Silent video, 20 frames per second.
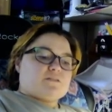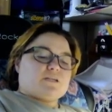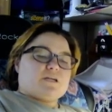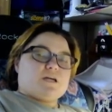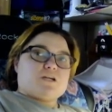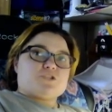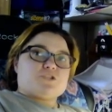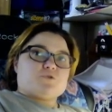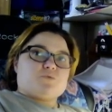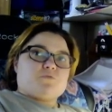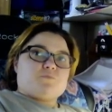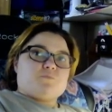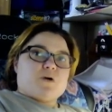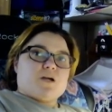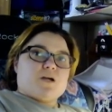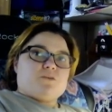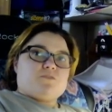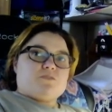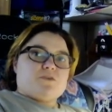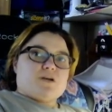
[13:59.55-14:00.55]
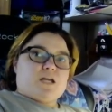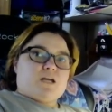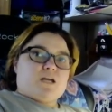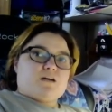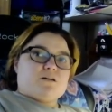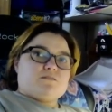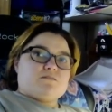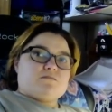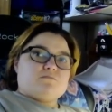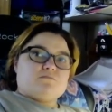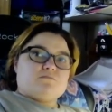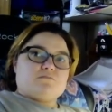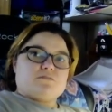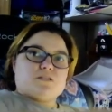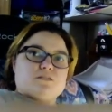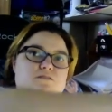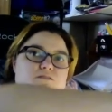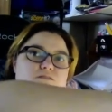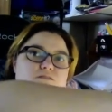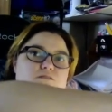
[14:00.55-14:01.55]
catch it with my other hand
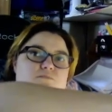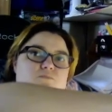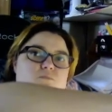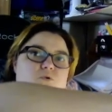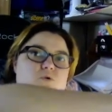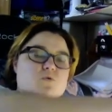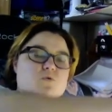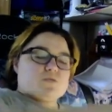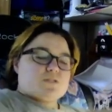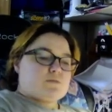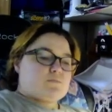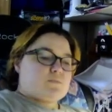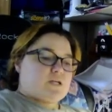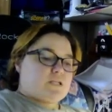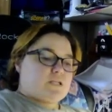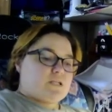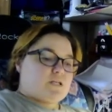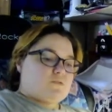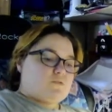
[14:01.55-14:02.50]
that's holding my